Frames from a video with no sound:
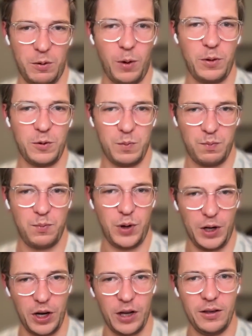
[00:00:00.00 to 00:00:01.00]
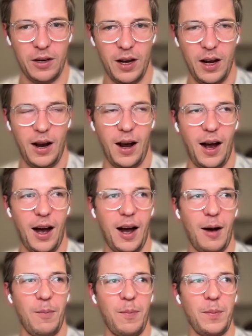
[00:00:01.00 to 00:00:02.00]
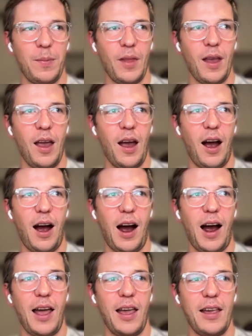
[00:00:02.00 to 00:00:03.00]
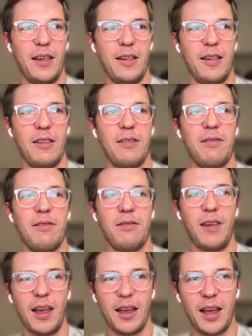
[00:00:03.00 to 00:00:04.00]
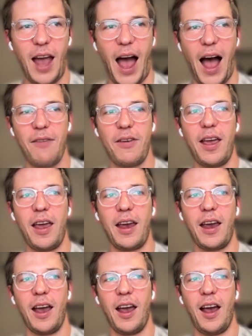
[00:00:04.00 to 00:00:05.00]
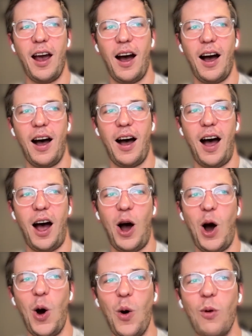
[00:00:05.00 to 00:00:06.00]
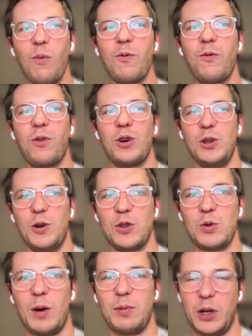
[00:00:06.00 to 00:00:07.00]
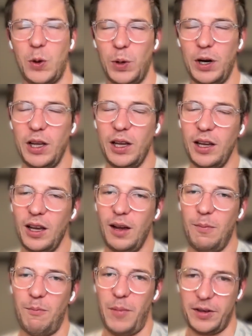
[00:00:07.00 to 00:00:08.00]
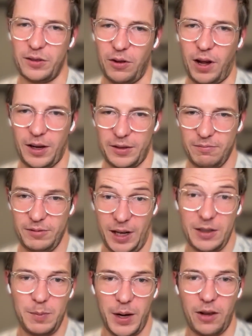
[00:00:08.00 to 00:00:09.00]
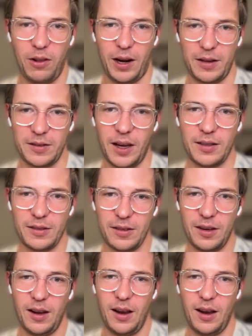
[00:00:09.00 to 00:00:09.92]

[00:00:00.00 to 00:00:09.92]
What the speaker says: growth is pretty good. Um, I think having a home for Uniswap liquidity does make a lot of sense.